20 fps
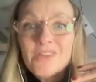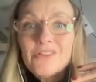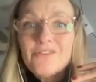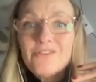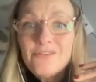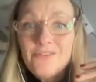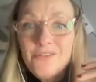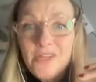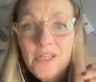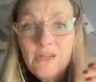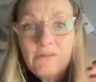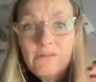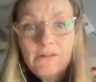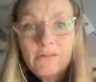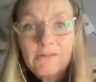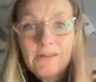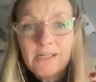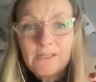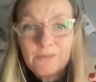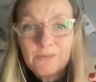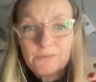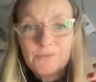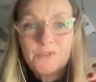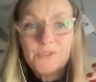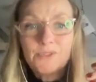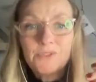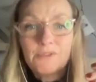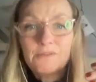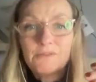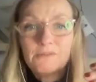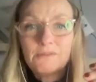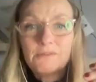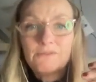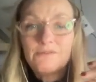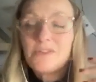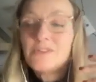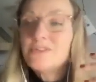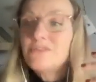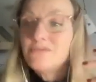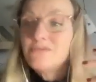fear around
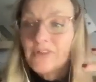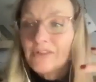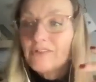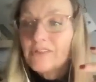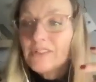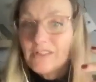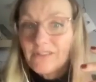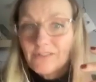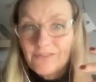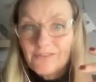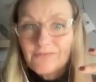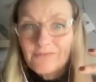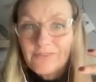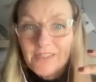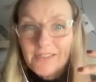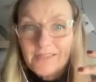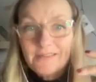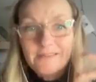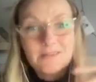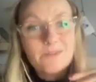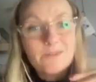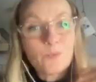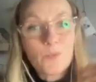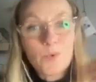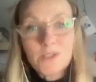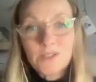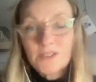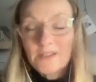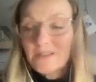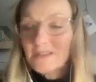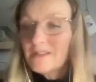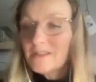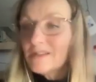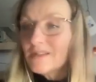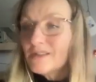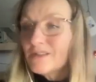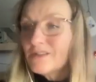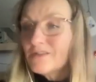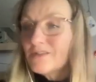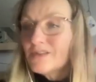for very different reasons. One is an
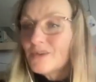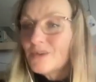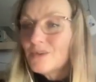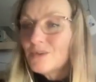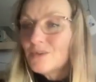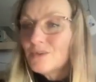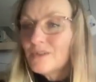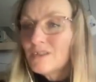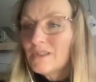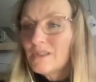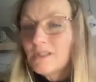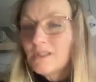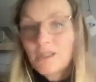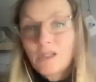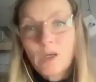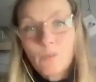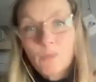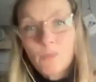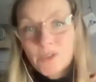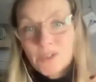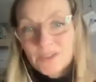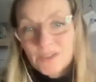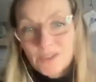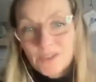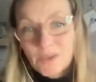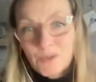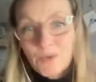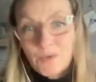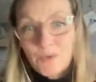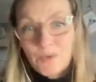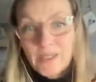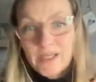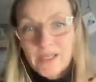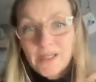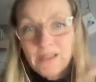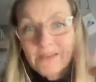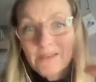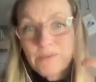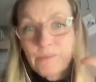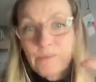interview and one is a court
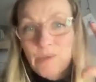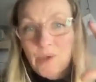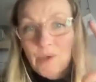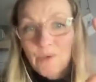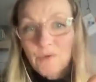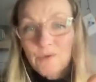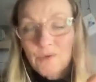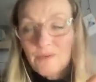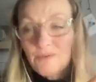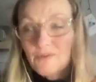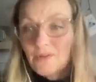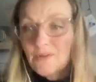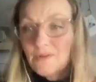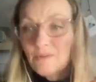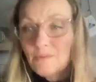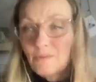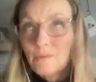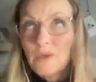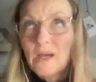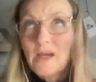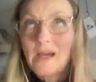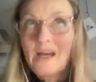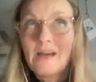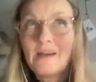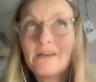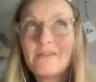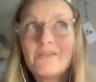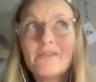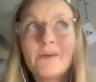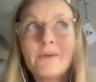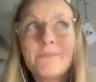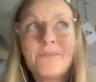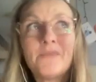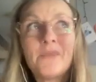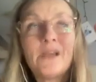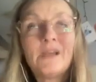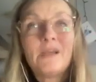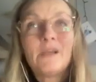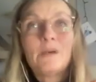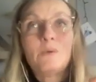case. Both of them have
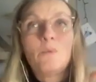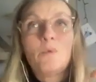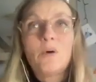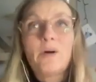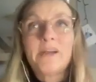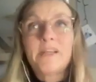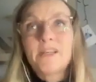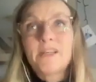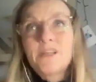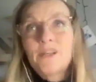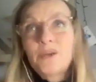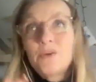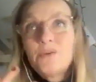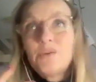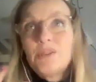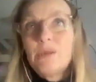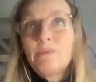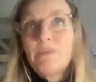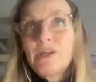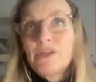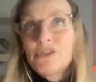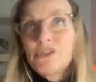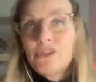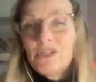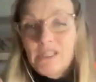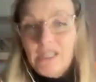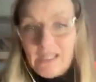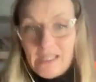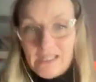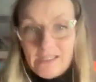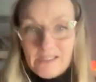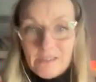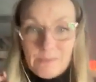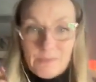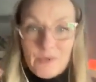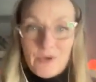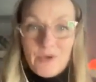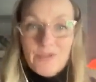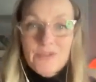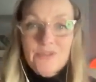what I can only imagine in the
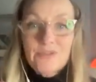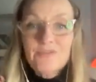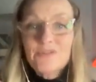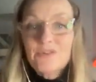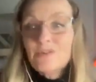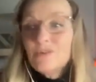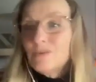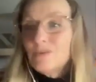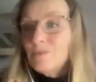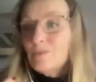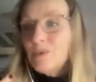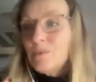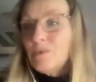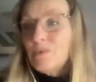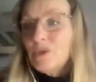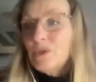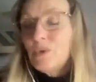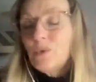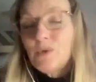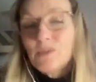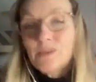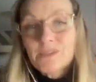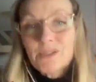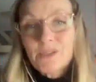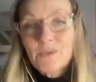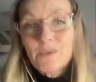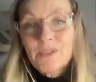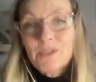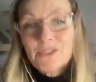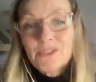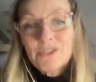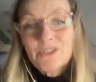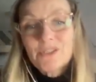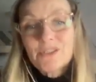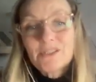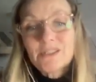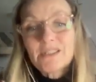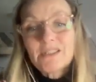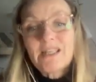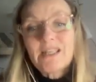mind of the women who ask the
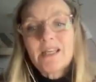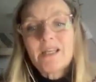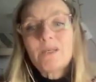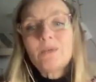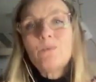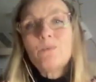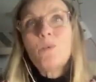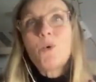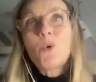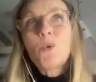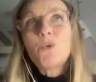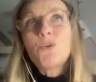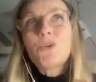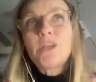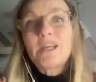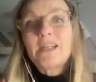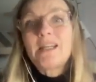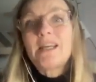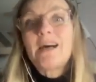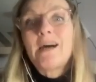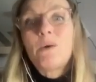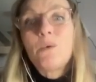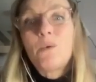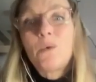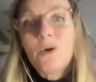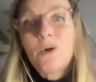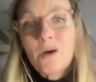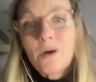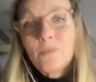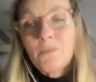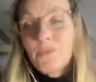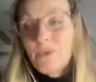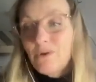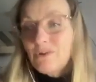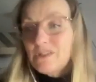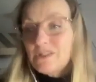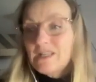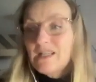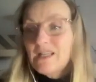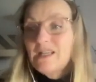questions. They want an outcome. They're
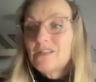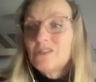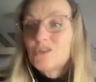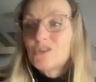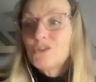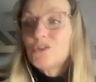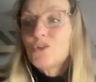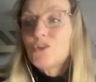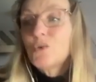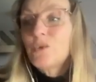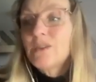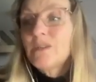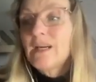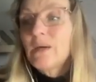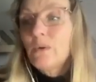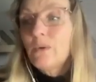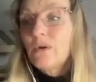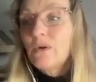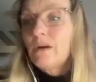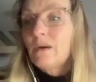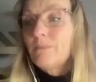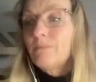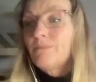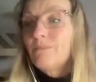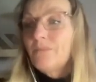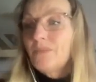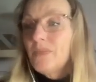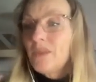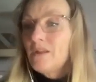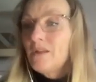attached to an outcome.